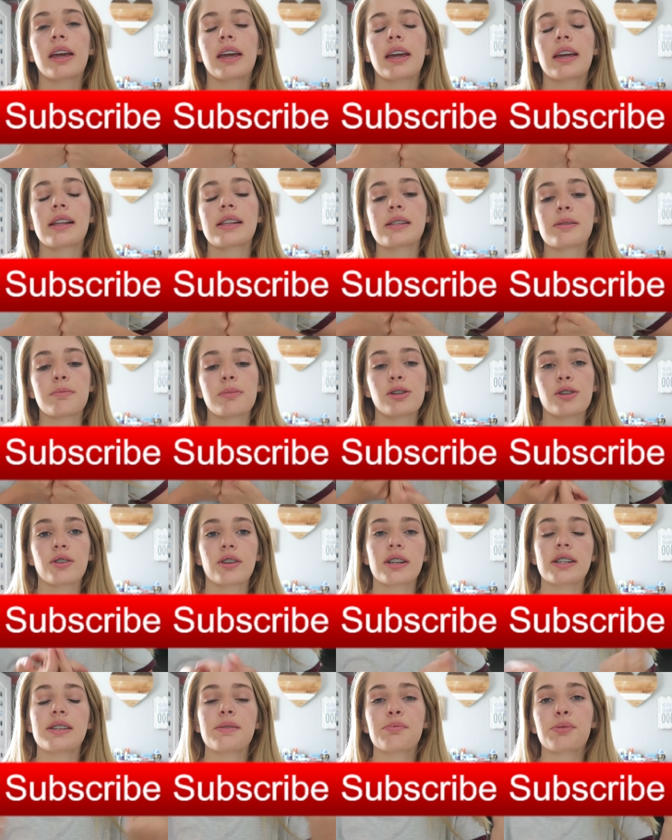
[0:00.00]
and be
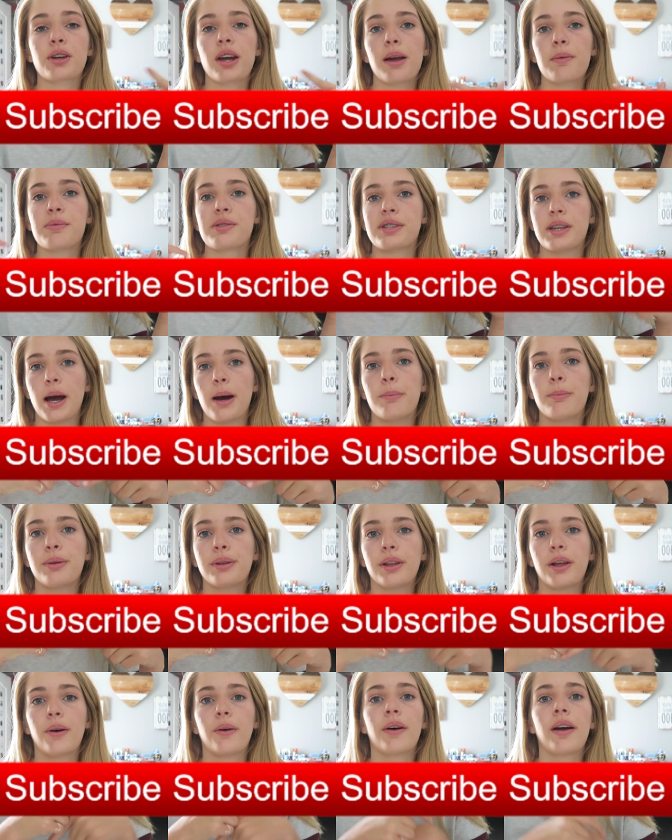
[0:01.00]
sure to subscribe down
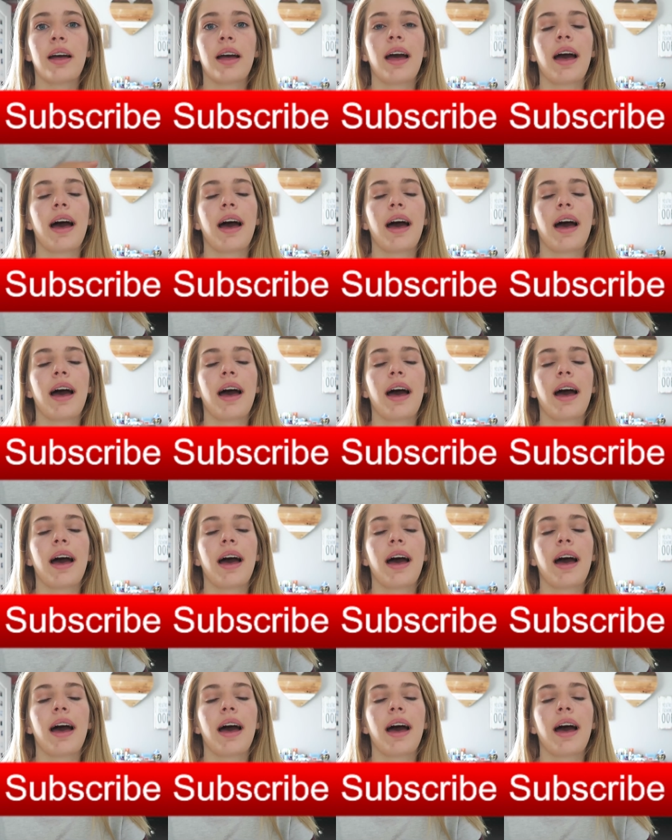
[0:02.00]
below